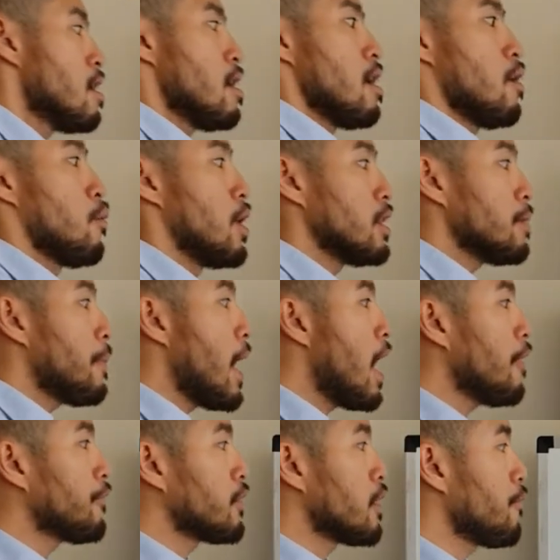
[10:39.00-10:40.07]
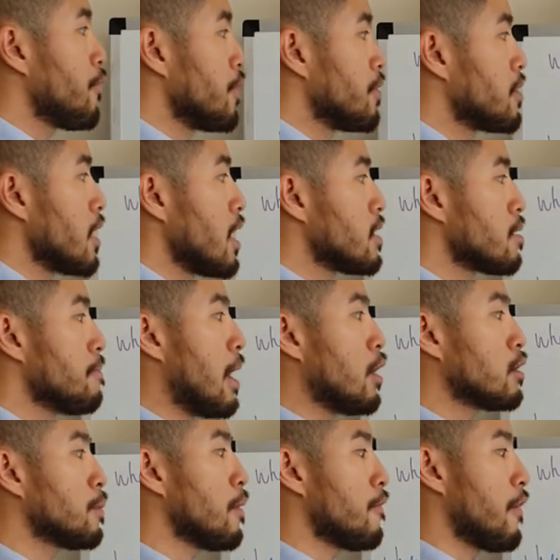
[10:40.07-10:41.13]
When the path difference is a
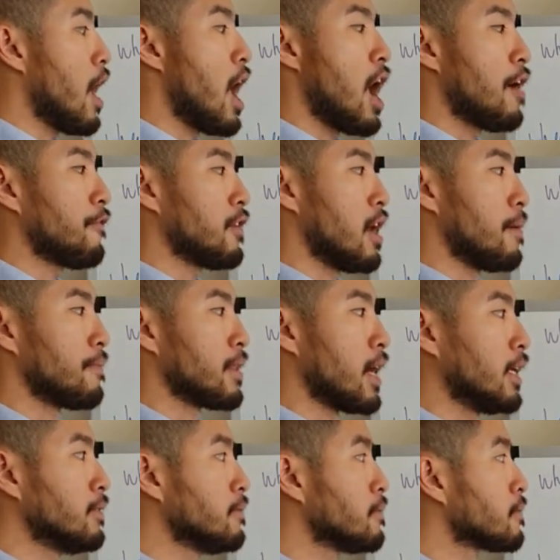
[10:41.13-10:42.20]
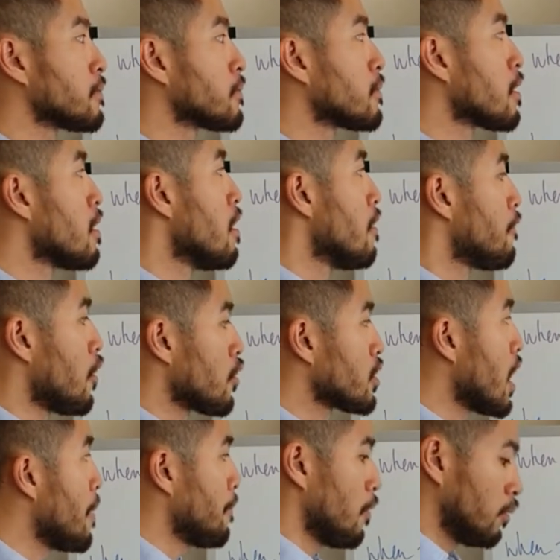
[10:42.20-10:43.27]
multiple of half lambda, for
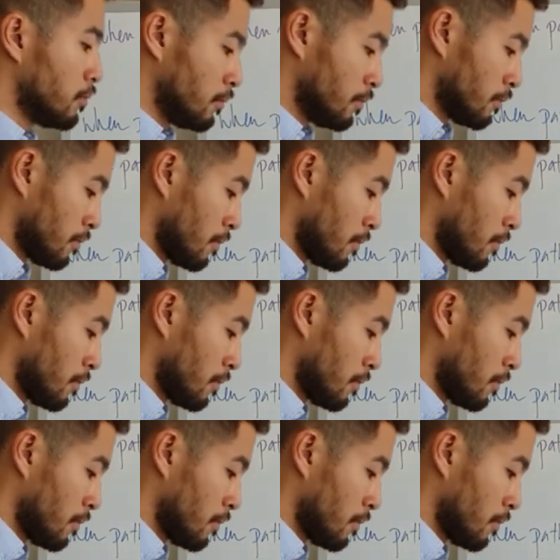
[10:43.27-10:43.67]
example,